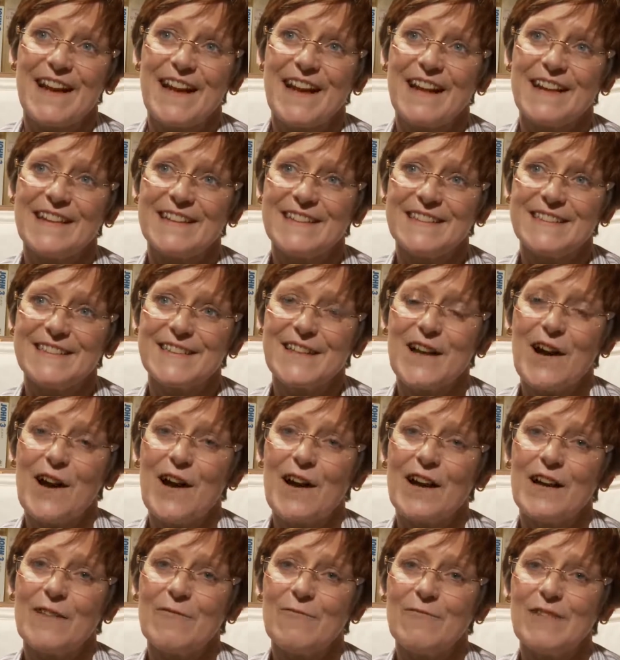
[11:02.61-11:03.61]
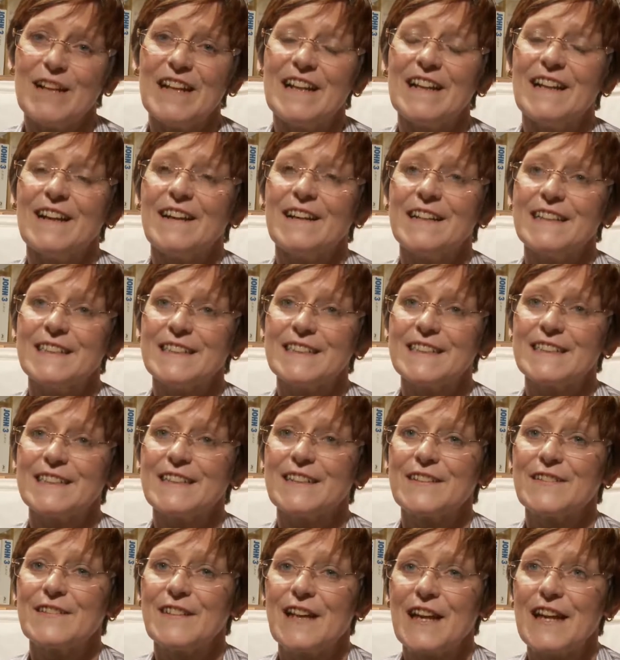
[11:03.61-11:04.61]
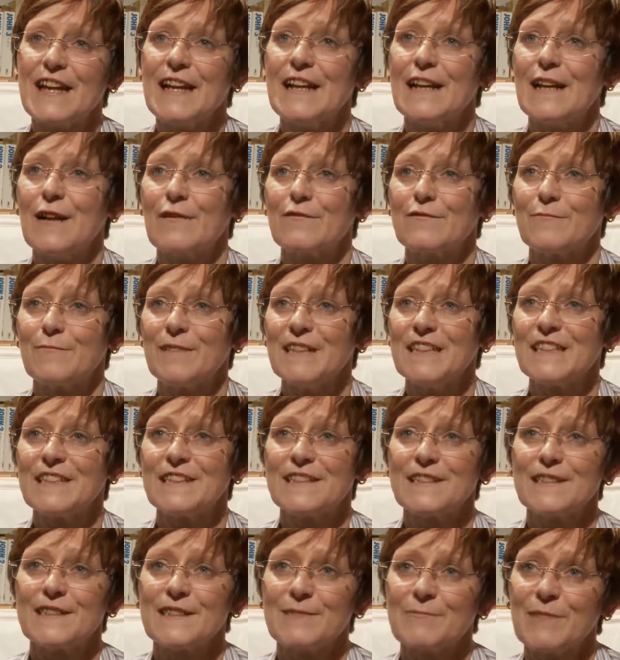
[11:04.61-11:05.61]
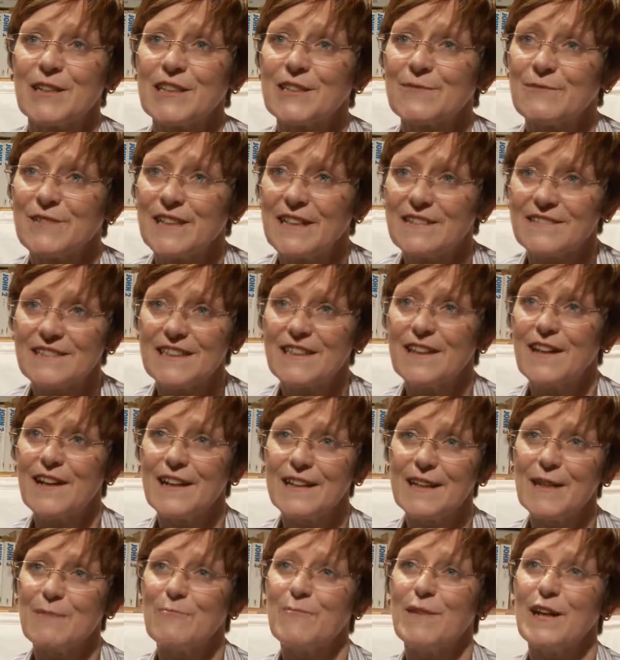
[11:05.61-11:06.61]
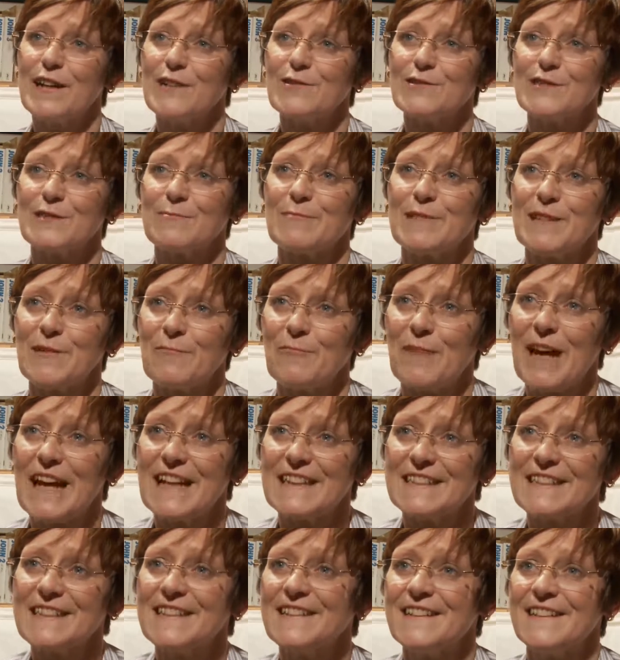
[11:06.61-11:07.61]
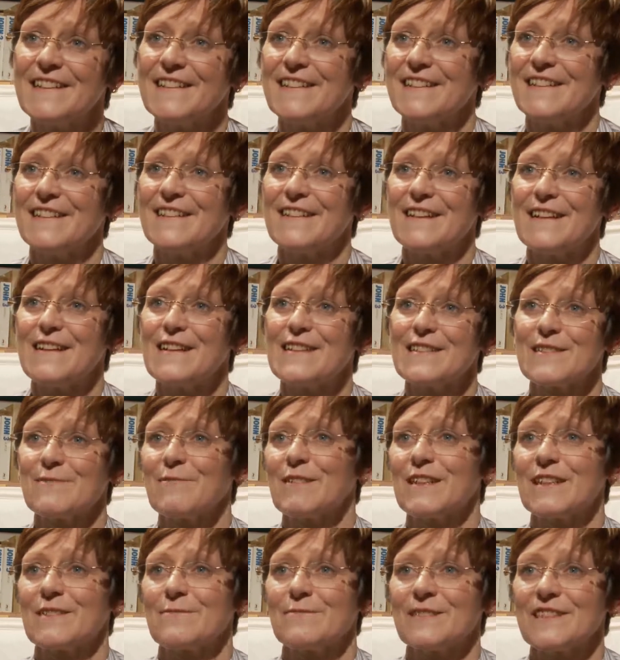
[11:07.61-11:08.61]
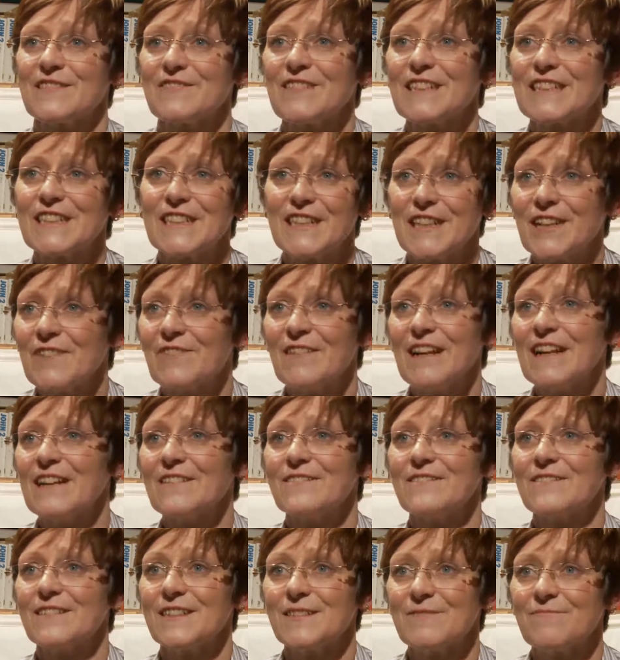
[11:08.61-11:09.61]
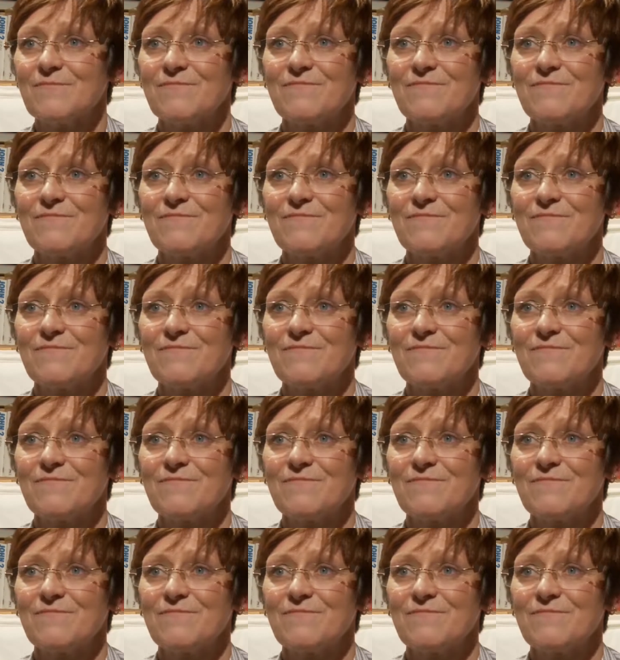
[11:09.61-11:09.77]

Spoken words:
And I realised that he loved me just as much when I was lying in my hospital bed as when I was rushing around